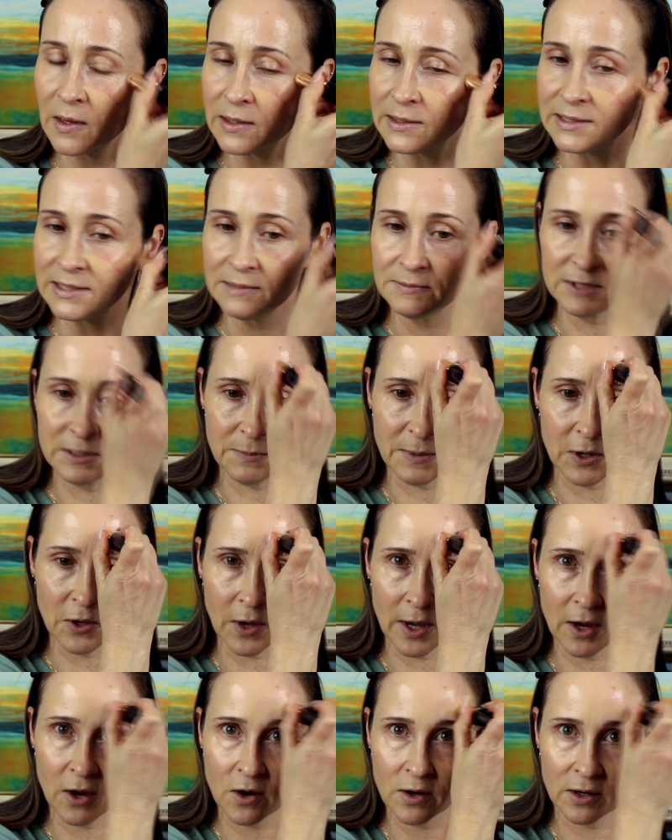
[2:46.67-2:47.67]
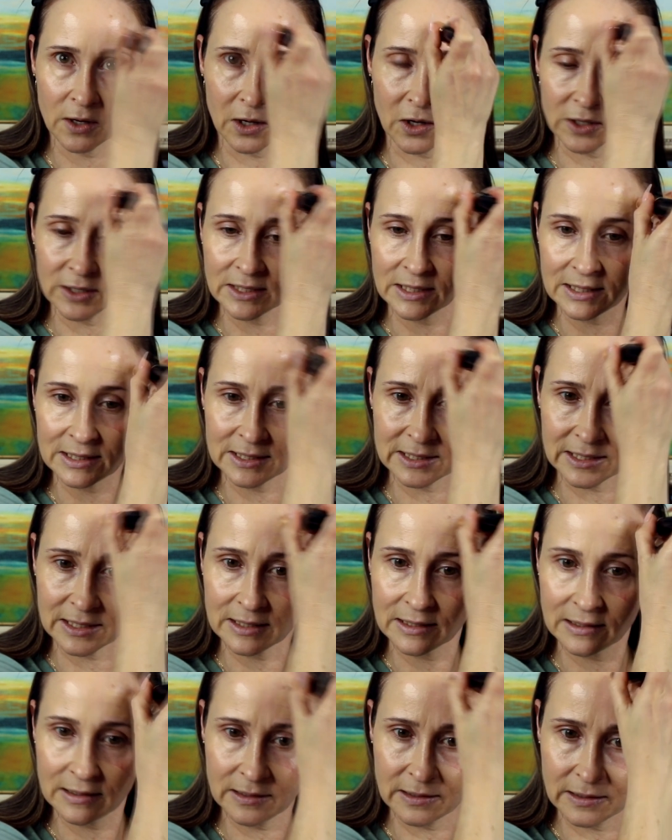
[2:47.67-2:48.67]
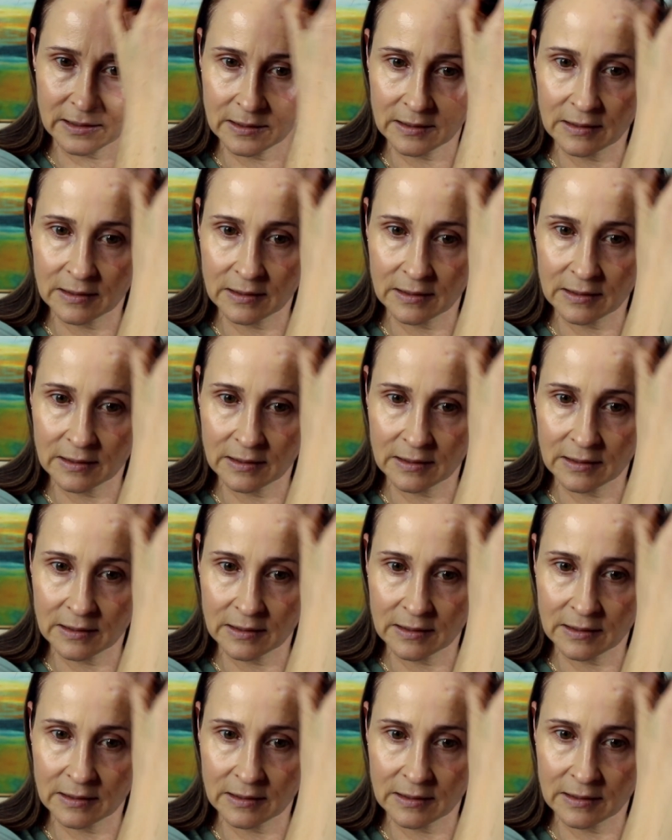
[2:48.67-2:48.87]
Seems to be going on a lot easier.